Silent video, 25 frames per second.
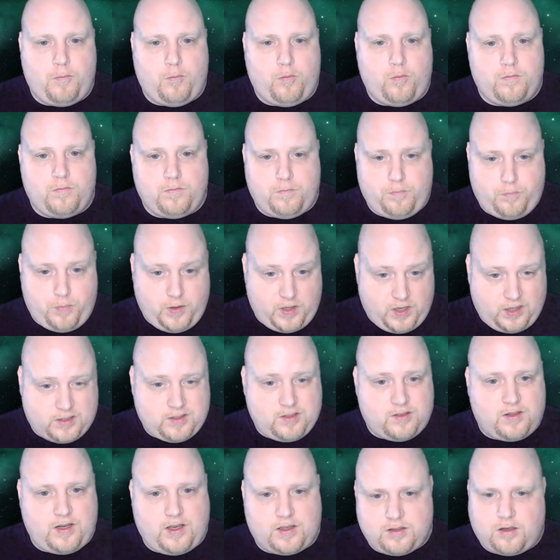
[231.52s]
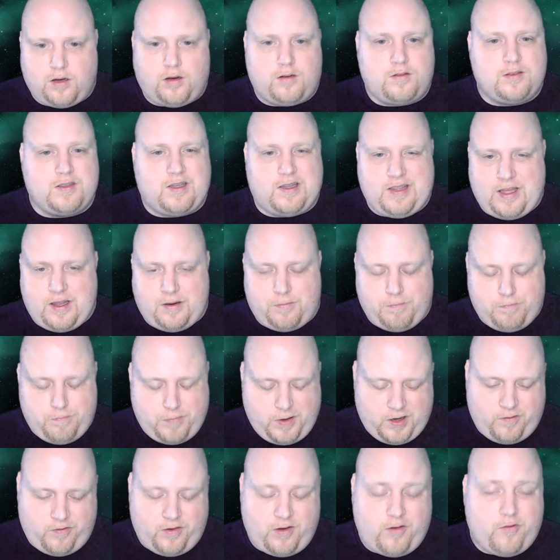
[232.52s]
because of Death Skulls get that
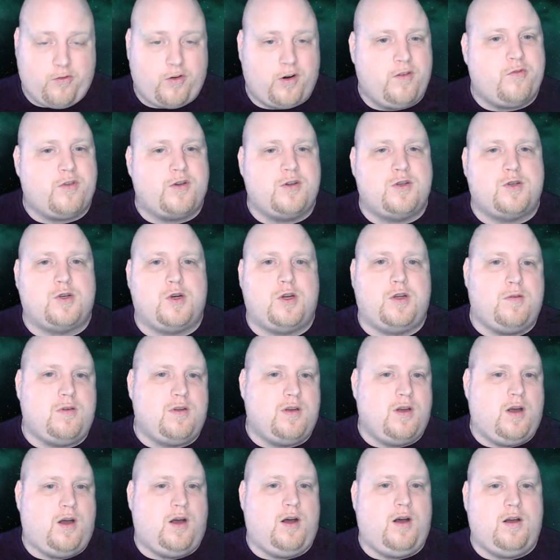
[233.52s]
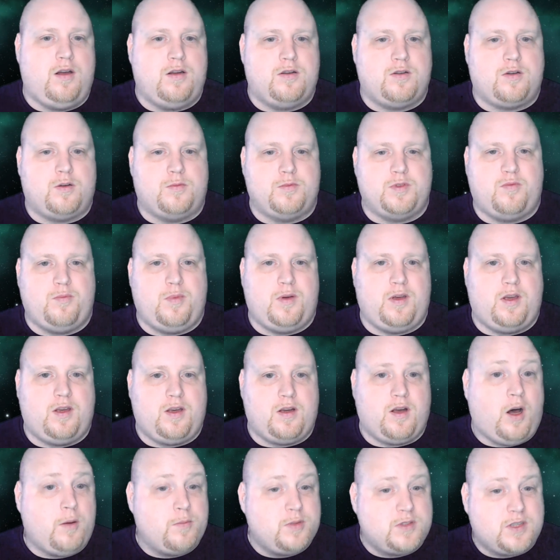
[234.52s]
benefit for infantry in terms of being
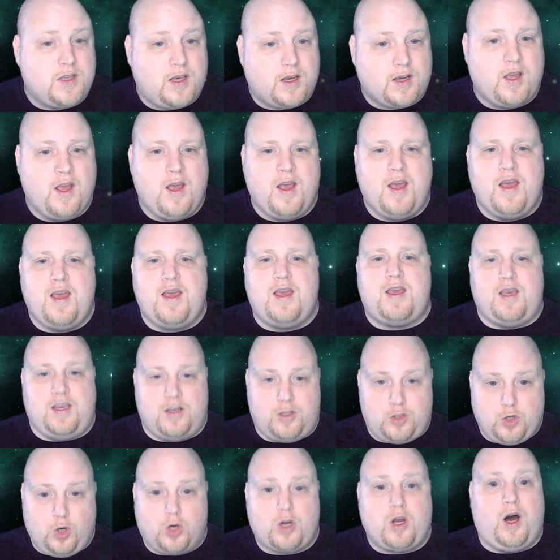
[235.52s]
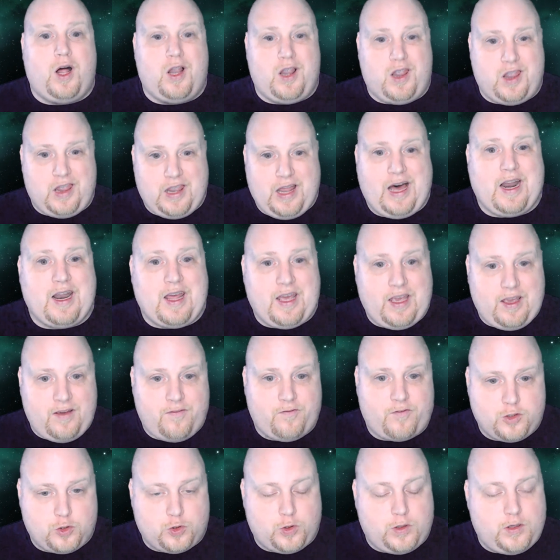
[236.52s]
OBSEC, he took a lot of
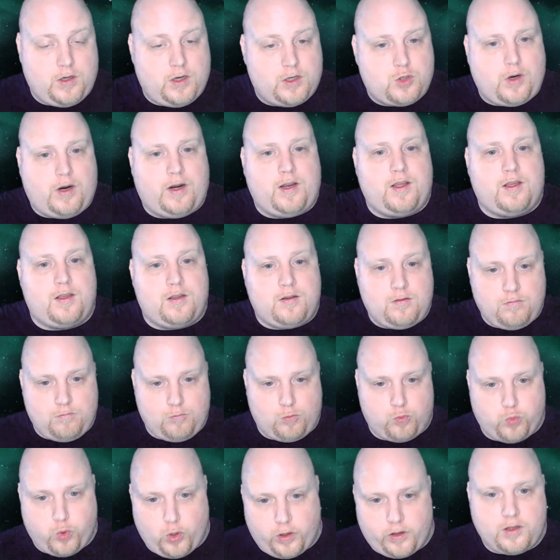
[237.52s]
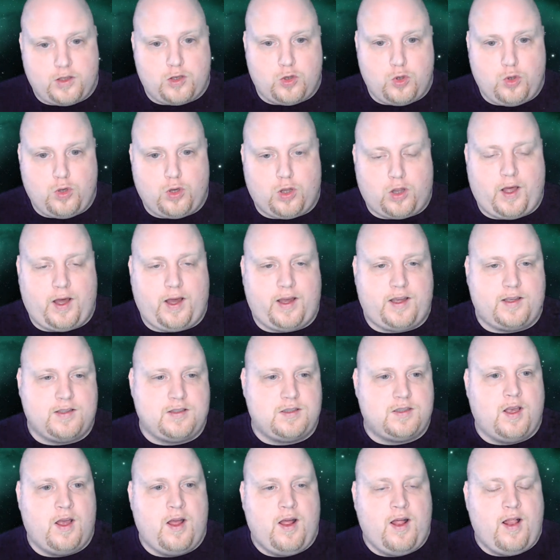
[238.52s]
infantry to try to really utilize
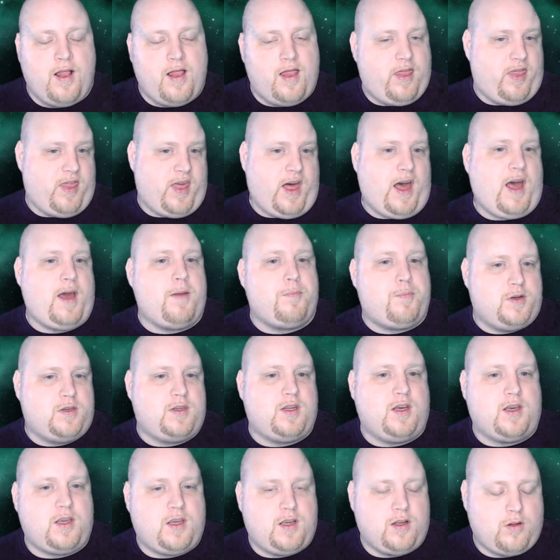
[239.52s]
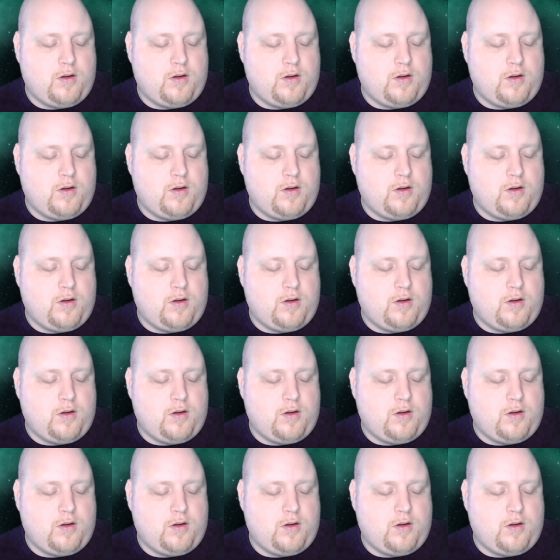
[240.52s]
that particular